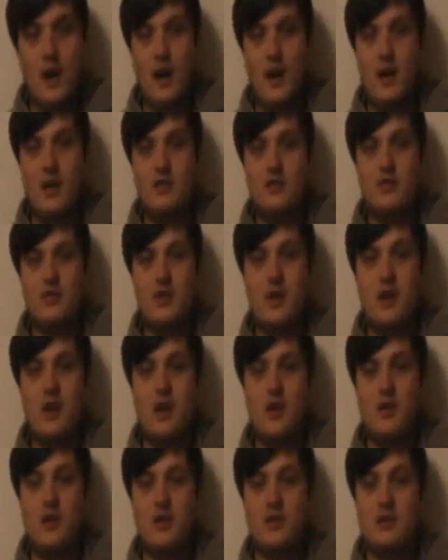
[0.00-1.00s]
I also
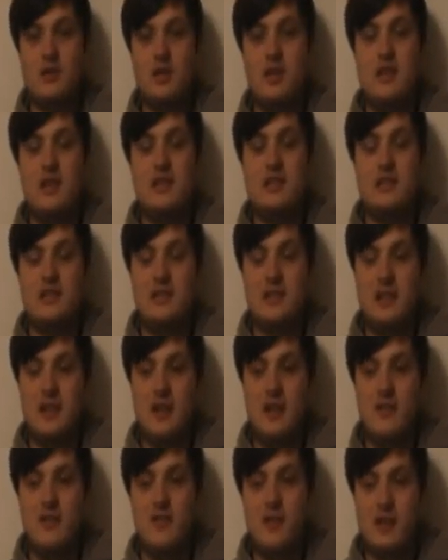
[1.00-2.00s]
recognized
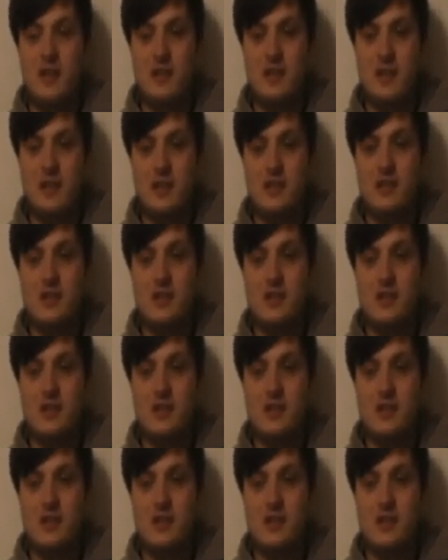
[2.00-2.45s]
Sylvester